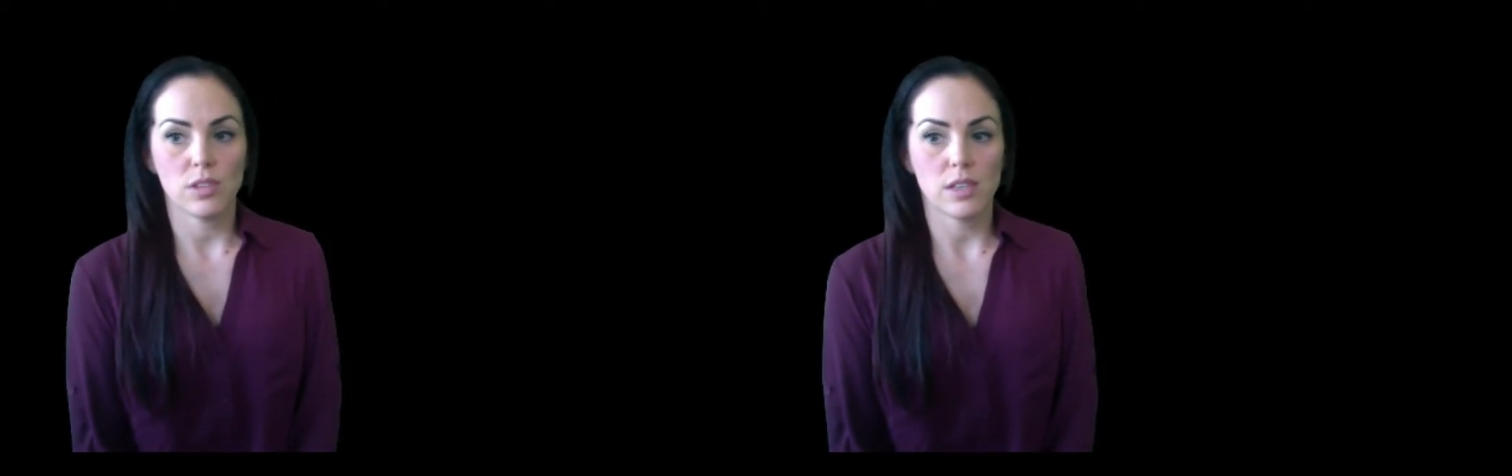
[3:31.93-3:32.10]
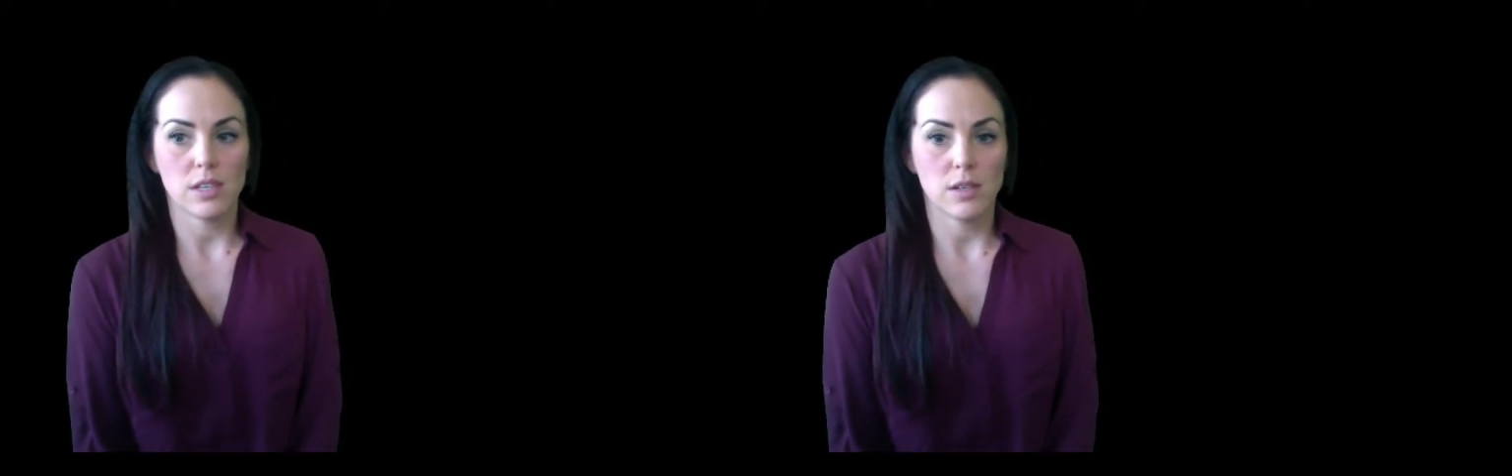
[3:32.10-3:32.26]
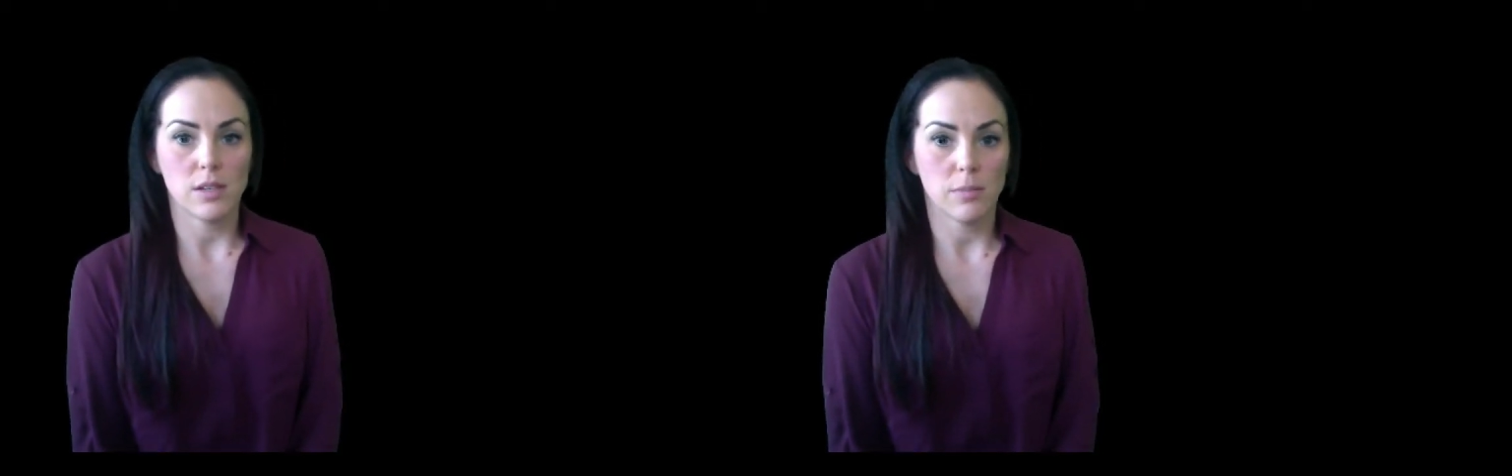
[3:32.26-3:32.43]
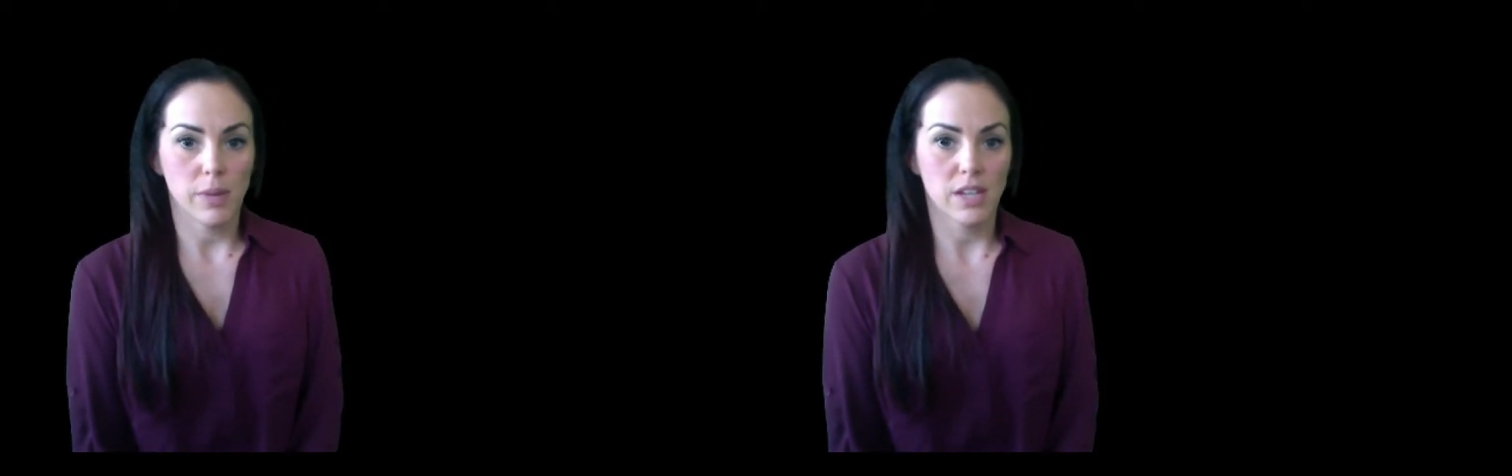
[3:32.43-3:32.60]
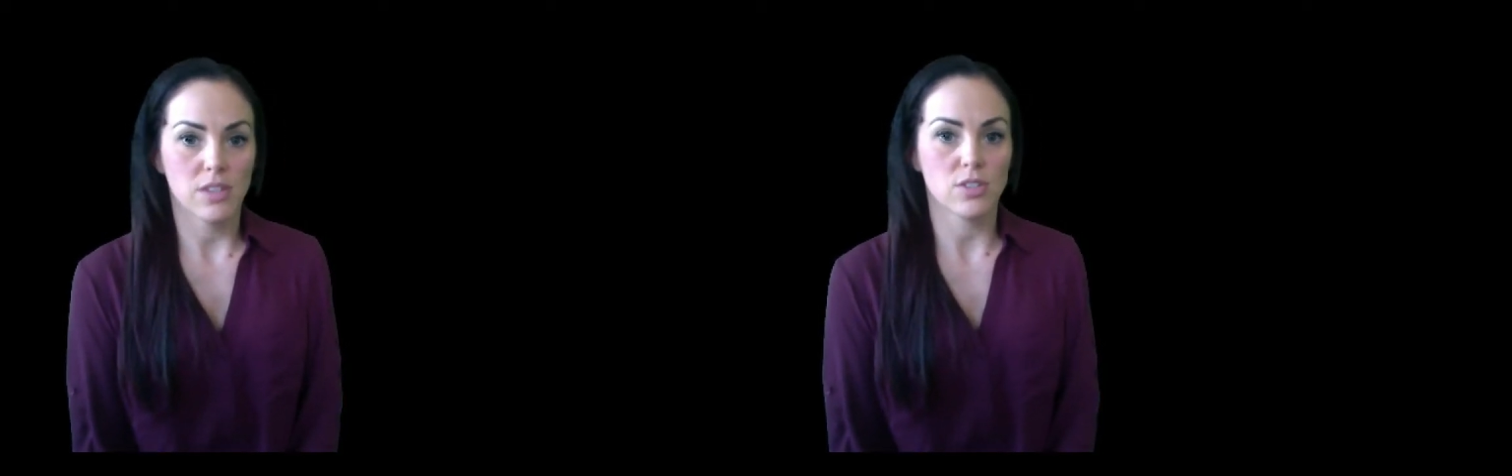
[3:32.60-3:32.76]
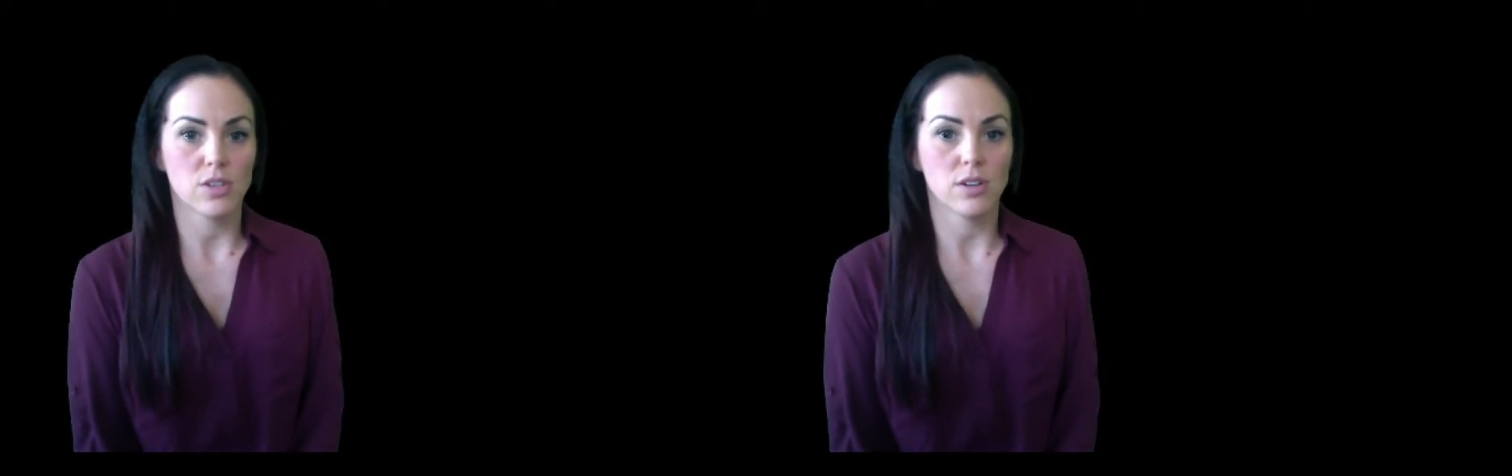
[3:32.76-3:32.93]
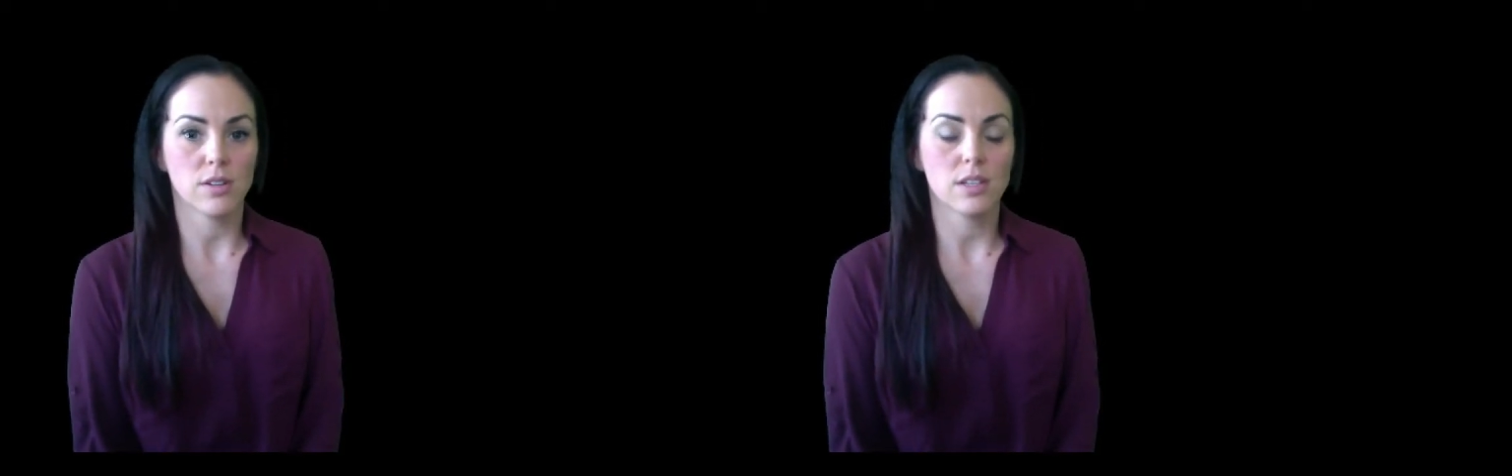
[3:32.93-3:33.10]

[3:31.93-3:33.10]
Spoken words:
the picture,